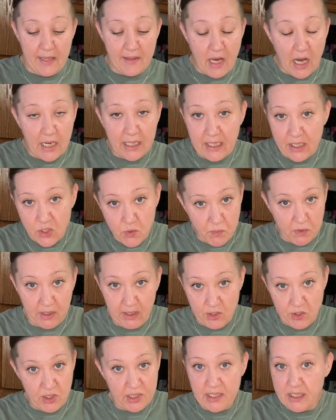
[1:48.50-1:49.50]
And the honey is
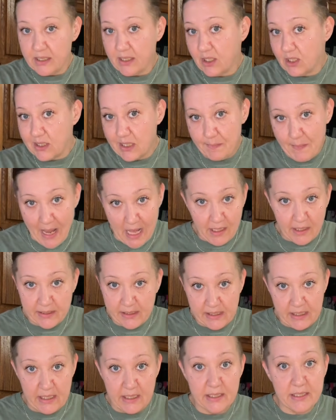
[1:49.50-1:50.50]
really just in there to
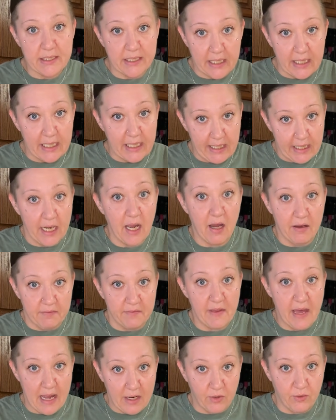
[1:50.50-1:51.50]
balance the acidity
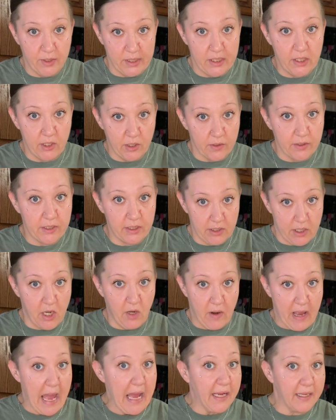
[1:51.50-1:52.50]
of that Greek yogurt,
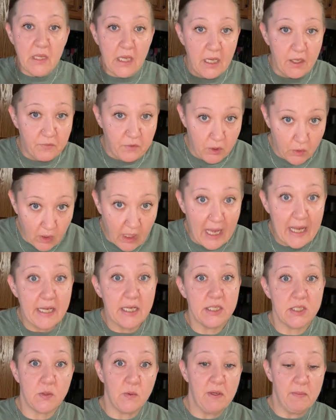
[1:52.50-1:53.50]
okay? If you like
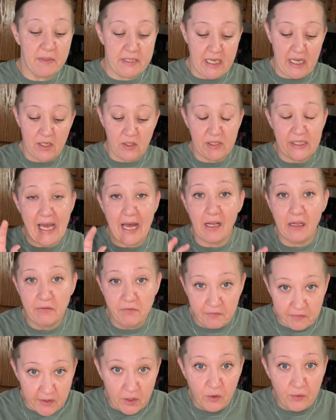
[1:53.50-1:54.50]
a sweet potato salad,
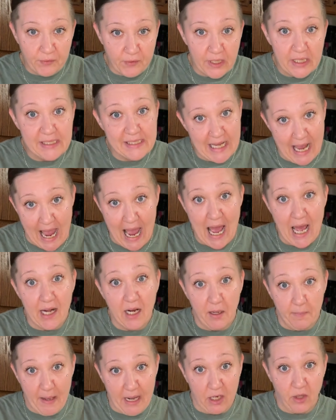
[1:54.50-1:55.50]
feel free to add
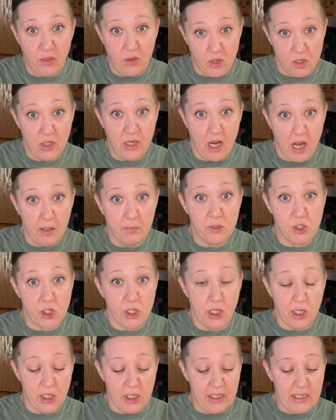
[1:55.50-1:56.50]
about 1/3 cup
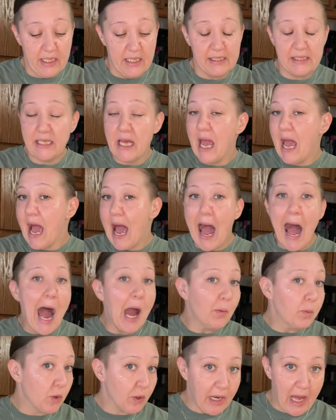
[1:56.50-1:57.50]
sugar to this.
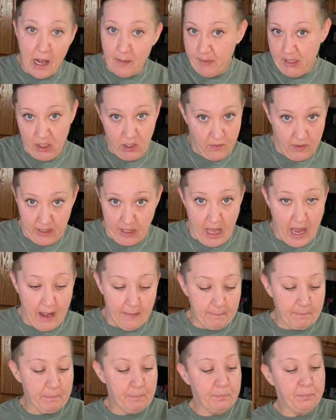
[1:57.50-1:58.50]
I will not be doing
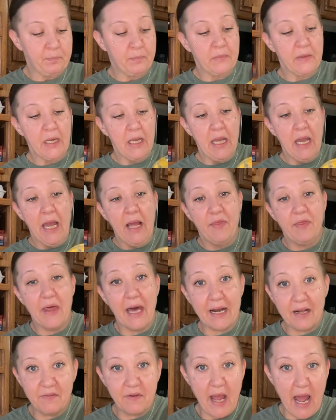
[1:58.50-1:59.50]
that.
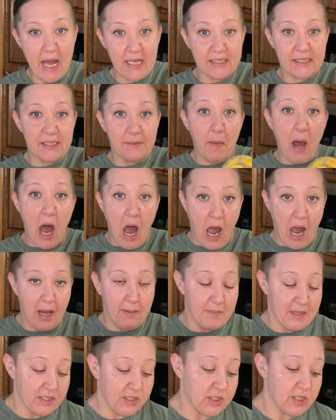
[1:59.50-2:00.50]
Then I've got some
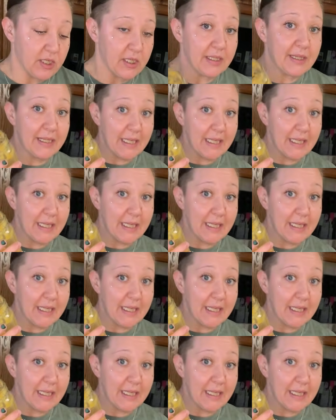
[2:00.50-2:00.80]
hot mustard.